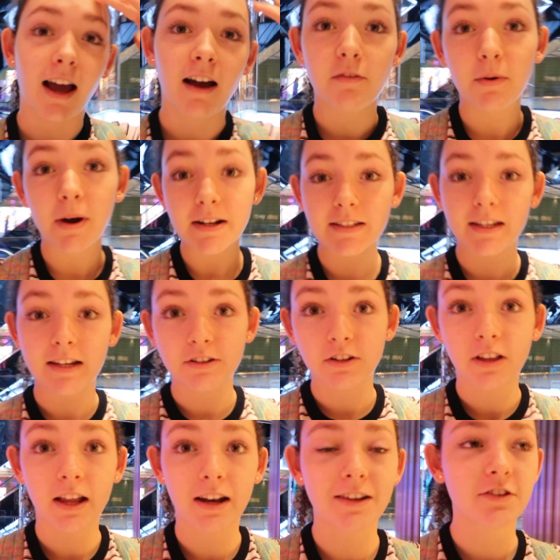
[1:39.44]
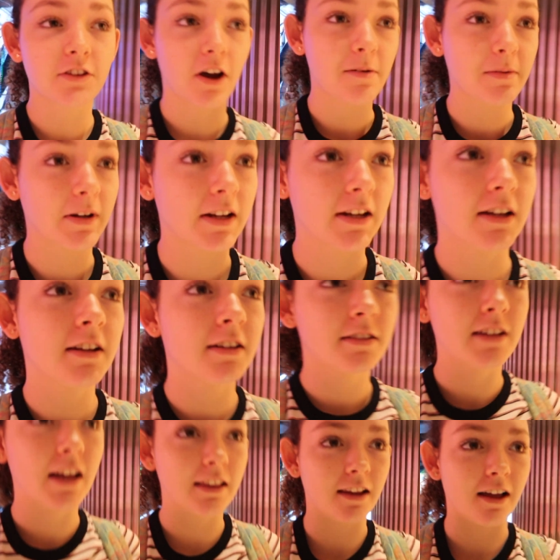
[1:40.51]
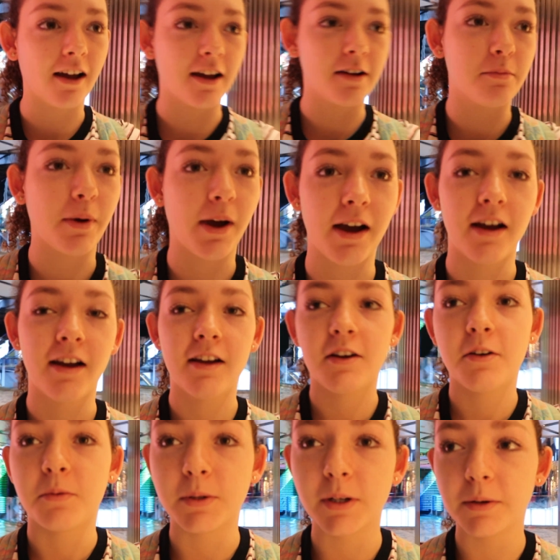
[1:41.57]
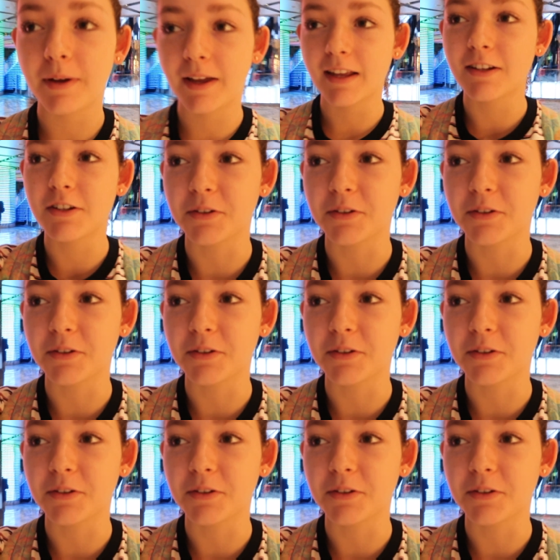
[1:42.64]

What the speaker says: I have work to get to later, so I'm on a deadline, but we can